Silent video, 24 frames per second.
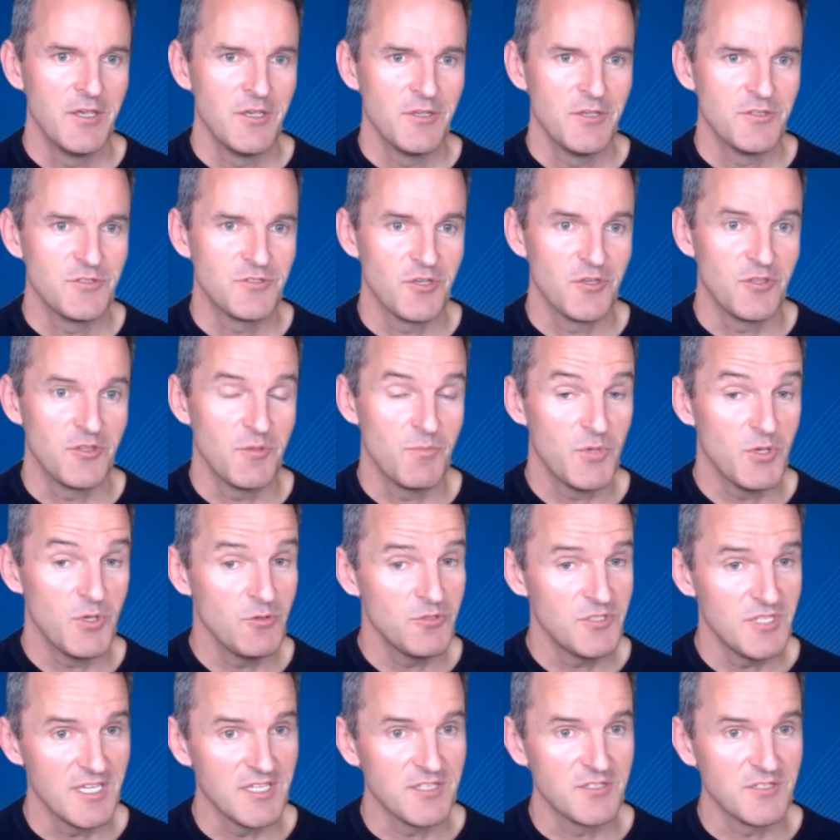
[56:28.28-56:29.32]
So the
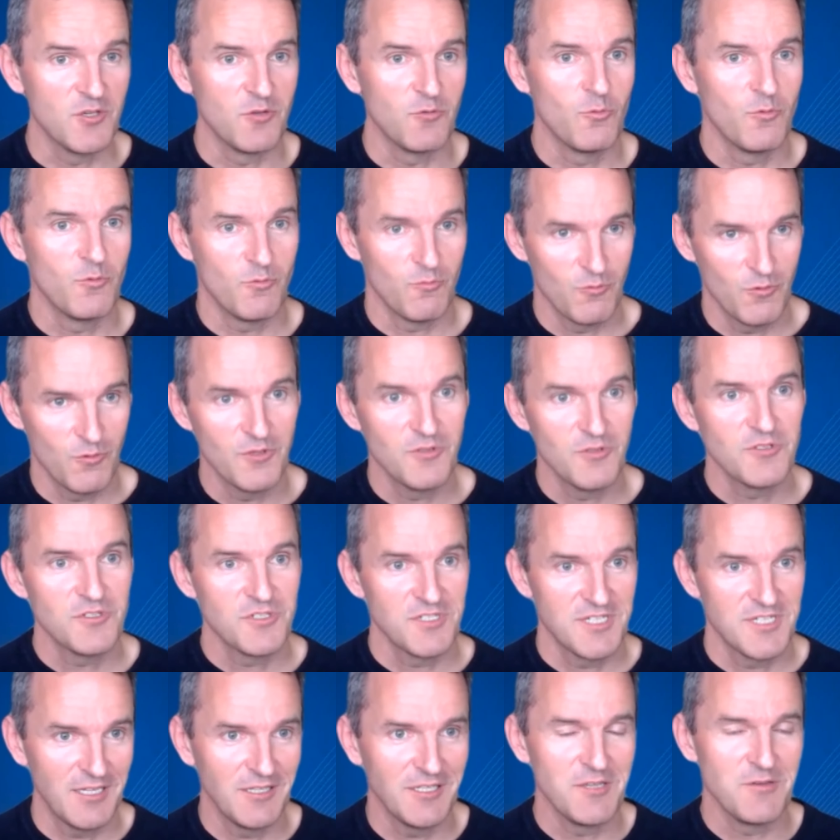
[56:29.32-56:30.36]
beauty is that
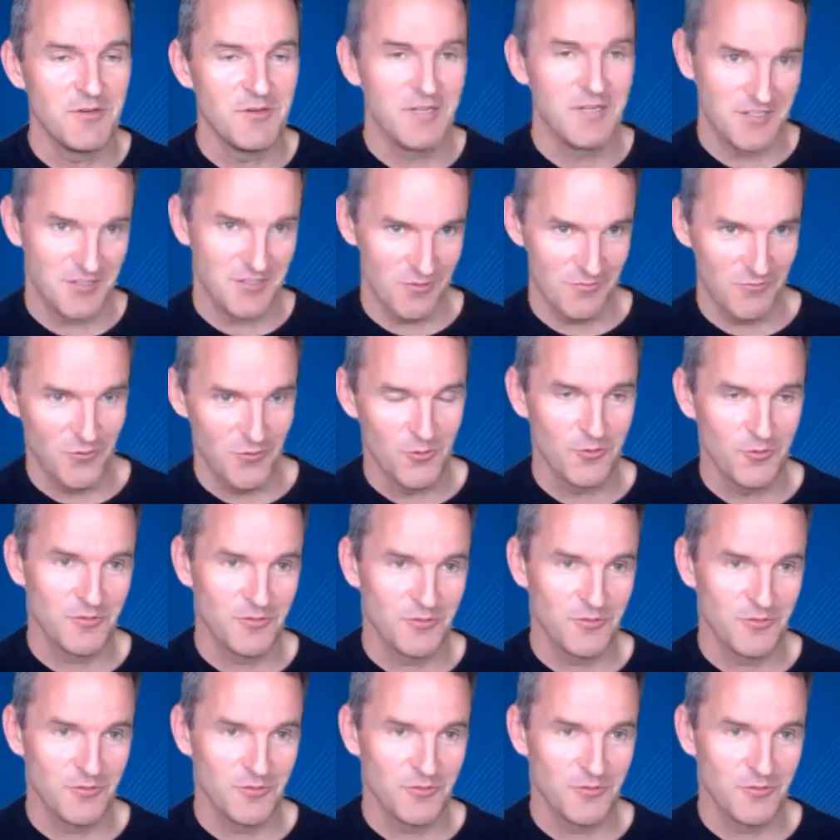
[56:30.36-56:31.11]
still you need to, of course,